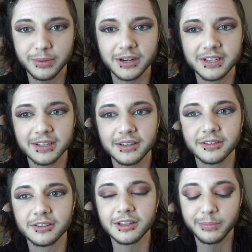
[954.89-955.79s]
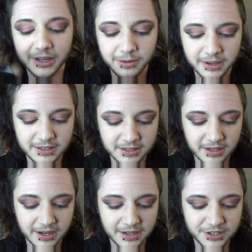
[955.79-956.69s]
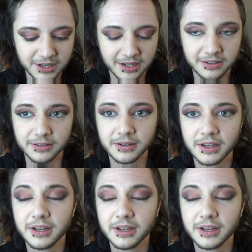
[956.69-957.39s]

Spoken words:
particularly pigmented eyeshadow.